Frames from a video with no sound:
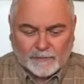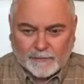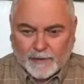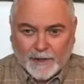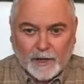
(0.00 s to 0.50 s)

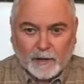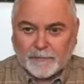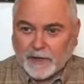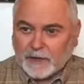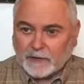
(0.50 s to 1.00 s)
the help
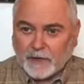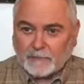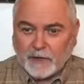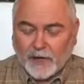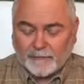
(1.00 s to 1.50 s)
that can come
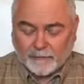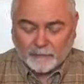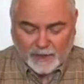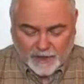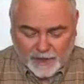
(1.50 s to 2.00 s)
God from
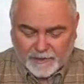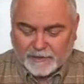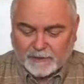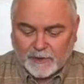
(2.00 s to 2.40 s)
God and